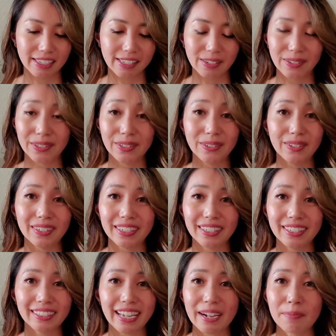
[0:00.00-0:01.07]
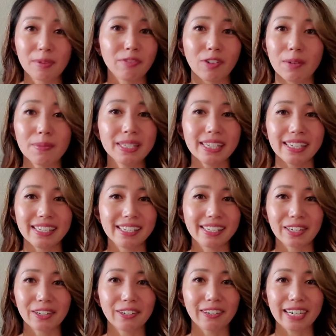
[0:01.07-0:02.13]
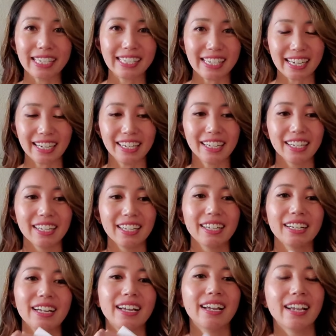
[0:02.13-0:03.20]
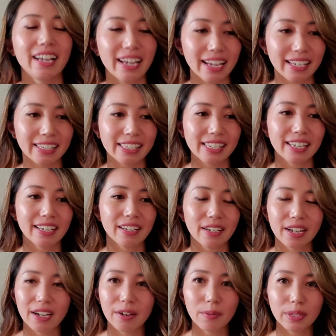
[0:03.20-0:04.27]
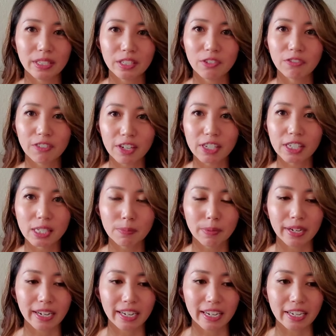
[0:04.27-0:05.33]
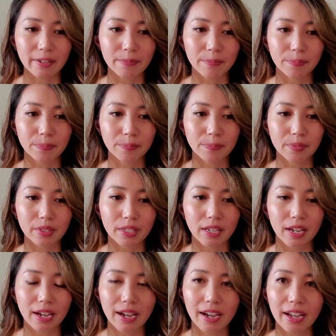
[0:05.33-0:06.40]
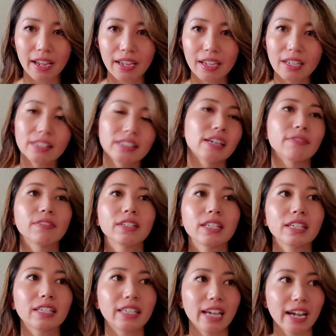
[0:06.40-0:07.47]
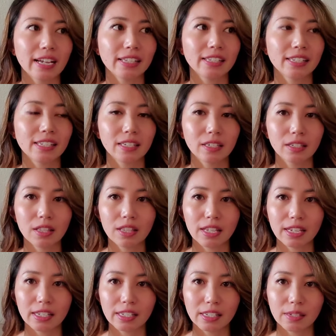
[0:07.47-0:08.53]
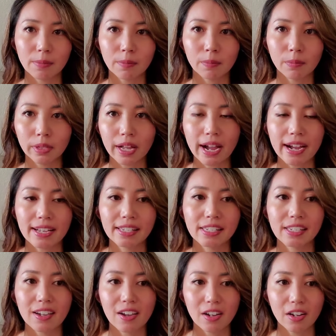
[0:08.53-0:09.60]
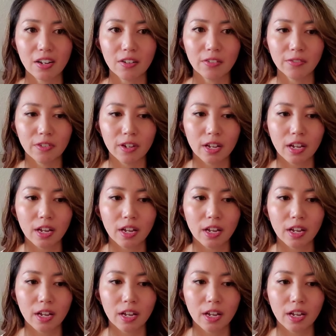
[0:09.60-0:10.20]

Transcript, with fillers: So yeah, performance is crazy. And when you first spray it, I definitely get this blast of